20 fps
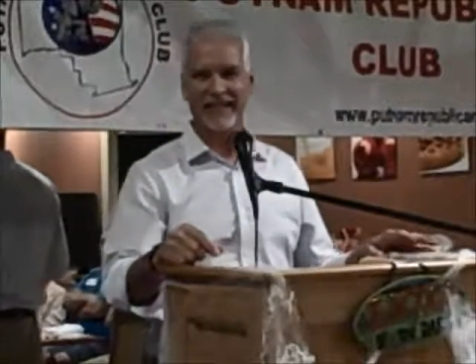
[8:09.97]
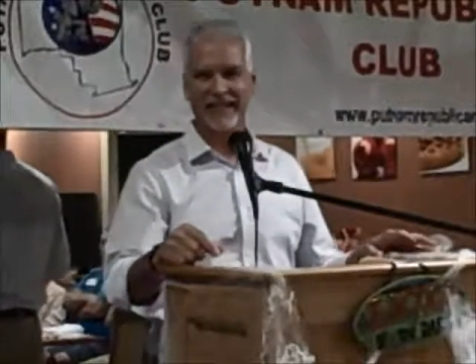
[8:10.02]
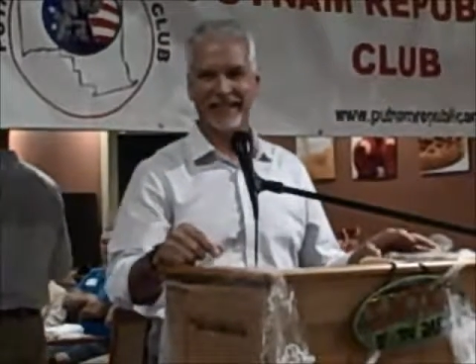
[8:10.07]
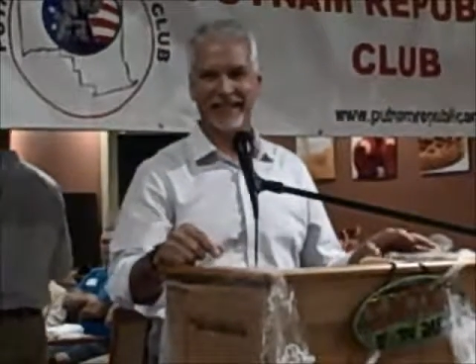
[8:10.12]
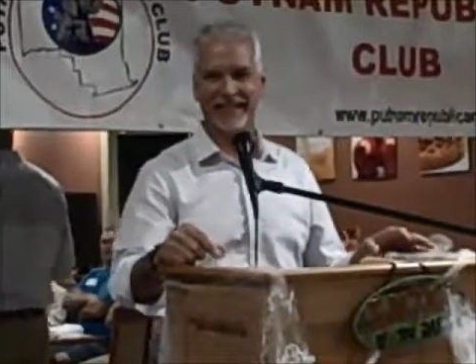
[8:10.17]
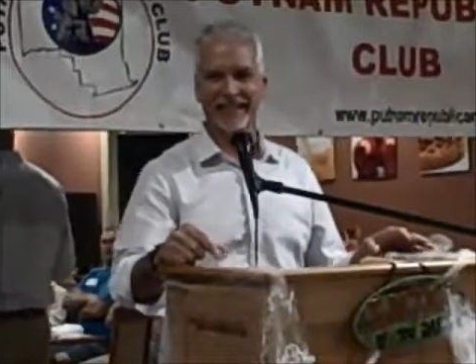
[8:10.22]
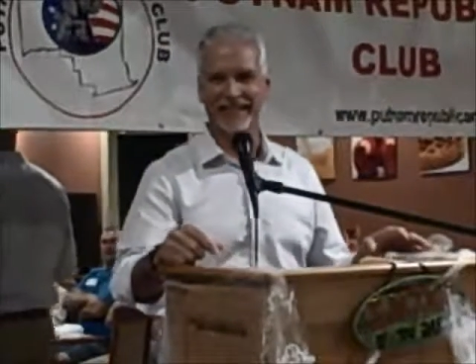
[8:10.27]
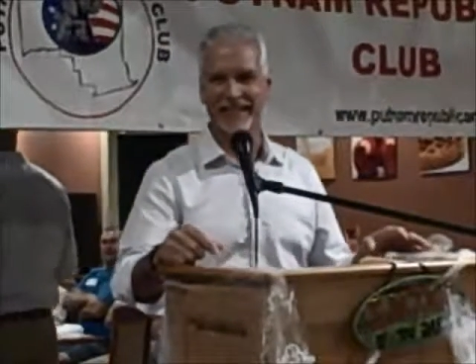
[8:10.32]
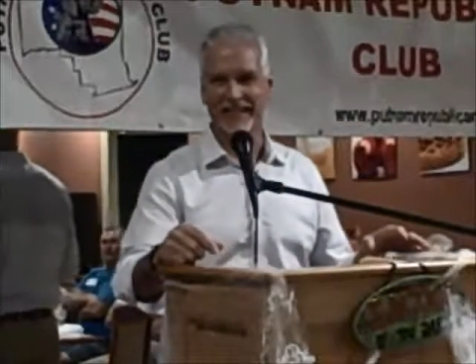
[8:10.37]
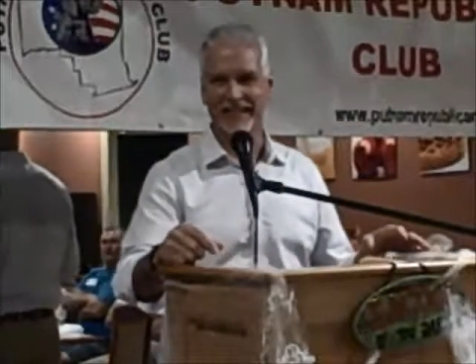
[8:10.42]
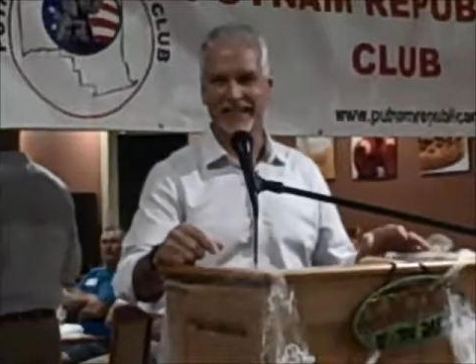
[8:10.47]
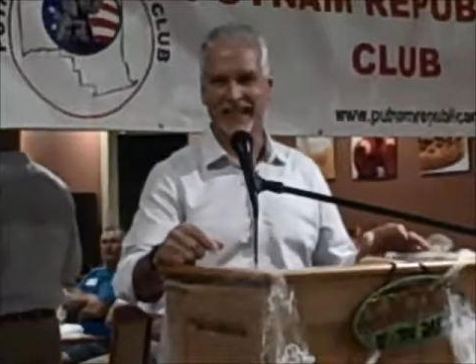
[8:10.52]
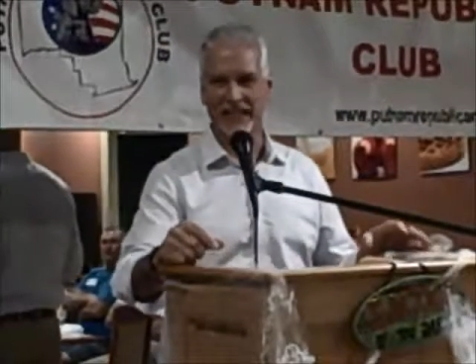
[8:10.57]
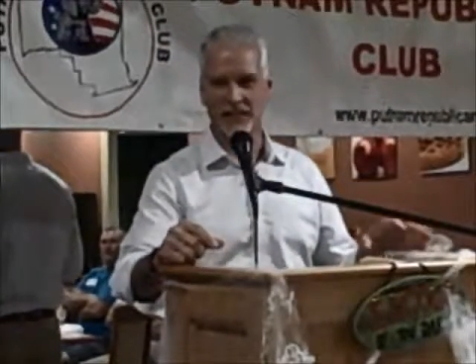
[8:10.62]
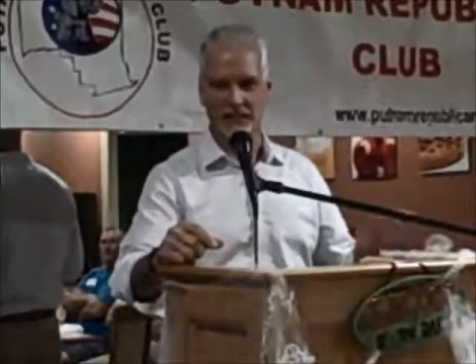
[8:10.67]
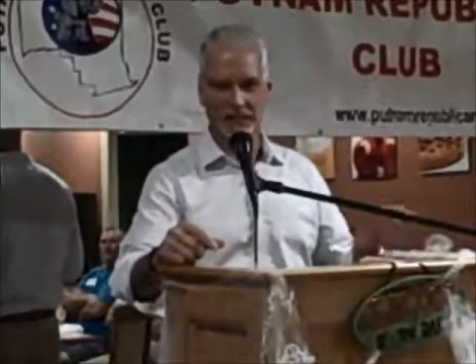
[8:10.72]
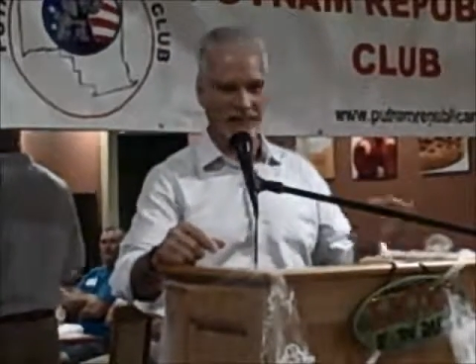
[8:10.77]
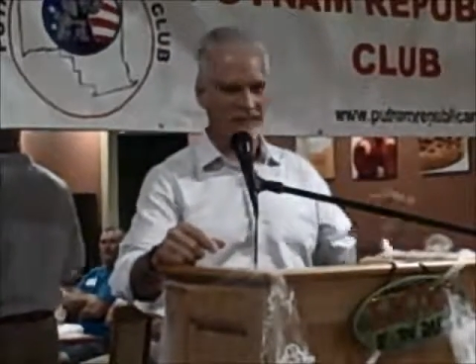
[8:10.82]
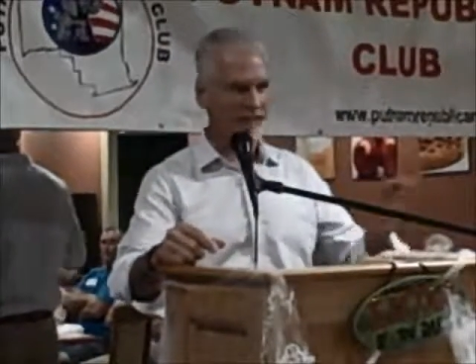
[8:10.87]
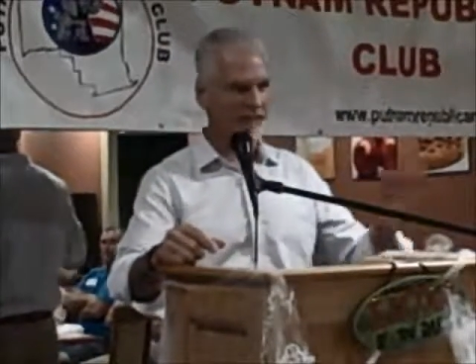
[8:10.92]
And
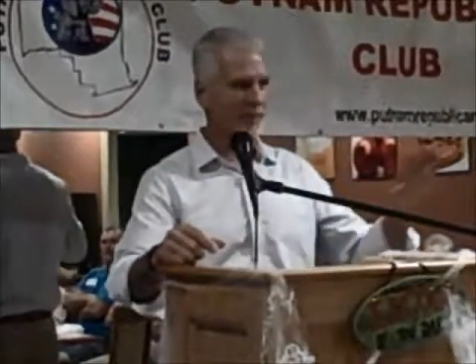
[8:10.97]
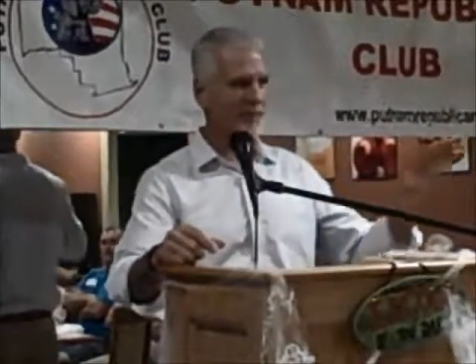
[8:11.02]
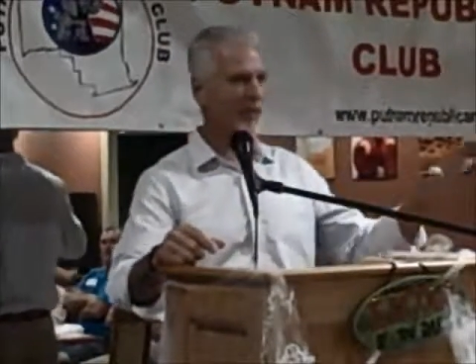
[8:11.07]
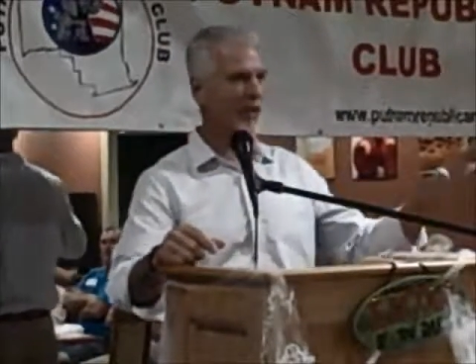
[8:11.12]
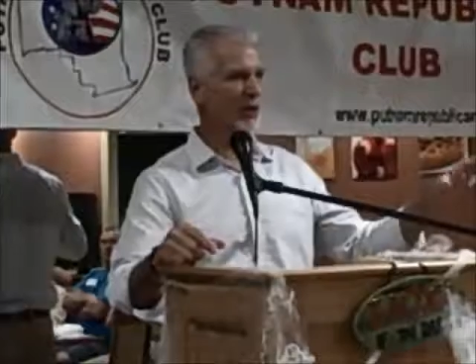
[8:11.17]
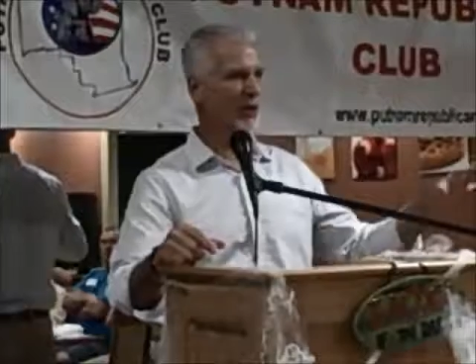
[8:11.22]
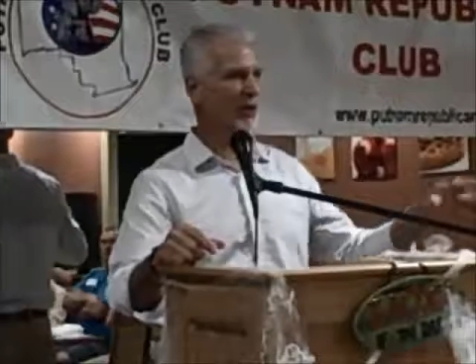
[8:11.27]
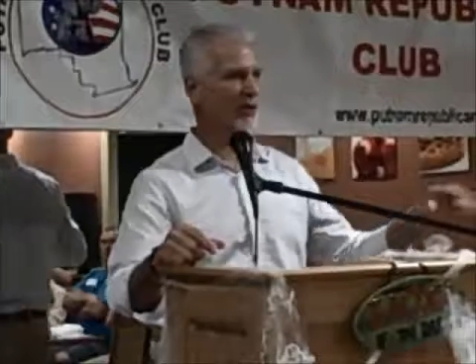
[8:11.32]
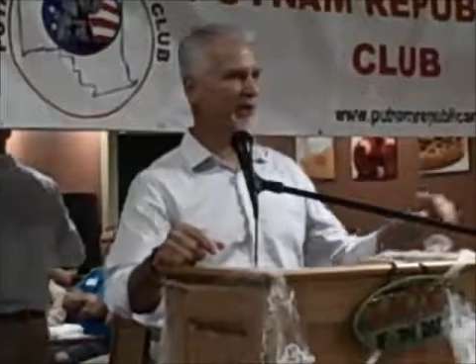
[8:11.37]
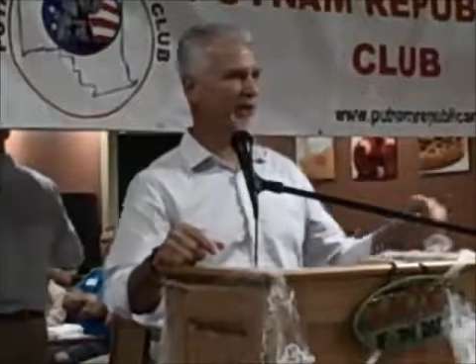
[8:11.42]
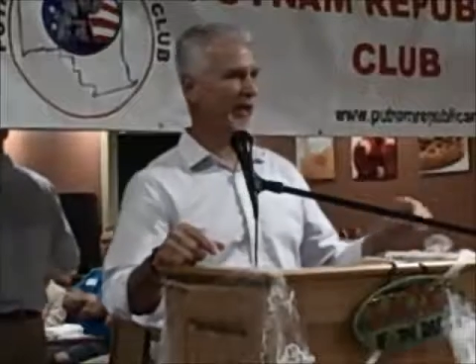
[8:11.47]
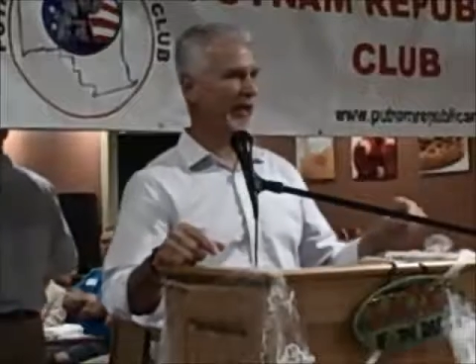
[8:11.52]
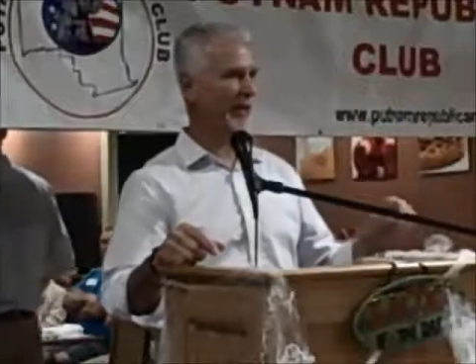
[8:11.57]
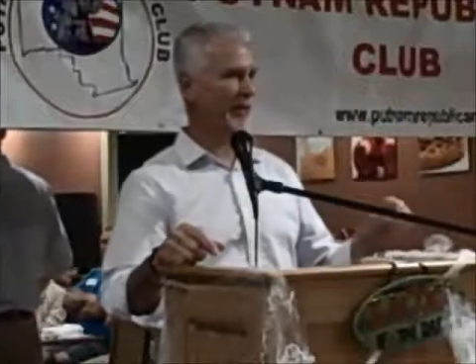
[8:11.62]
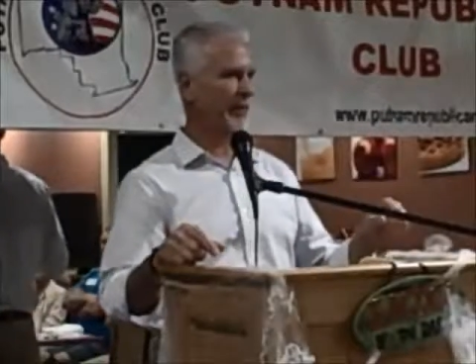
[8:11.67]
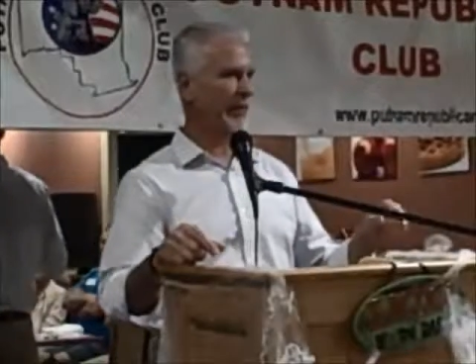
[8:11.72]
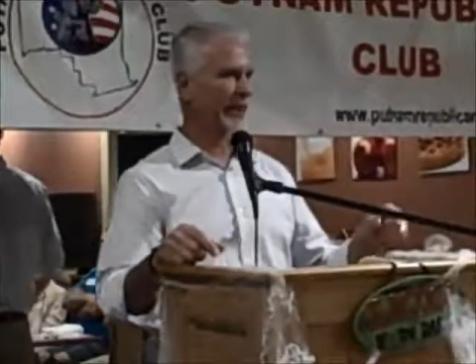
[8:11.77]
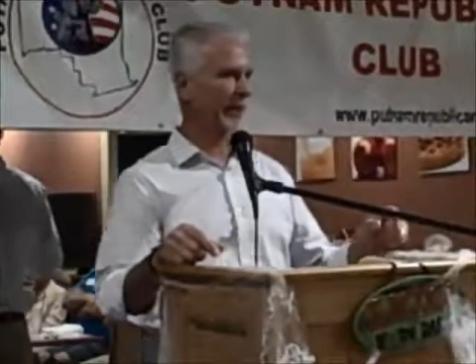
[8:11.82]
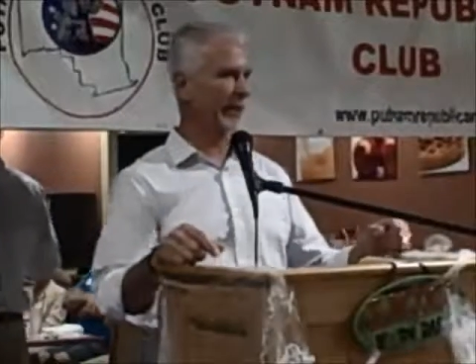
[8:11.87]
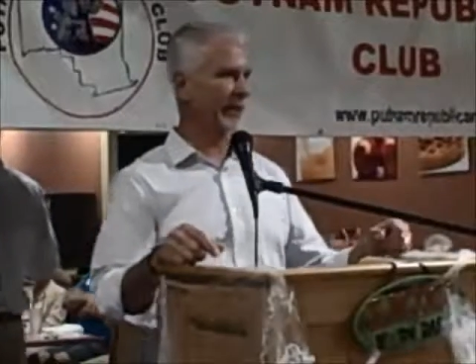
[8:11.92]
that's my time to get away from
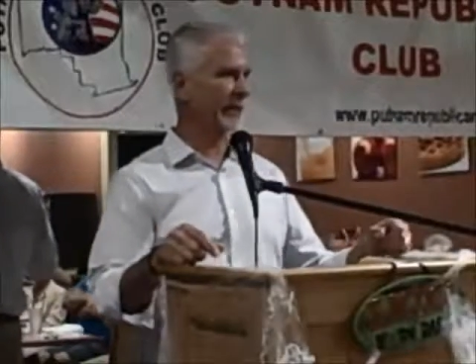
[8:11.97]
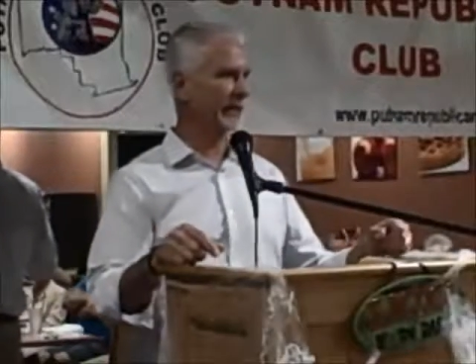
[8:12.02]
campaigning.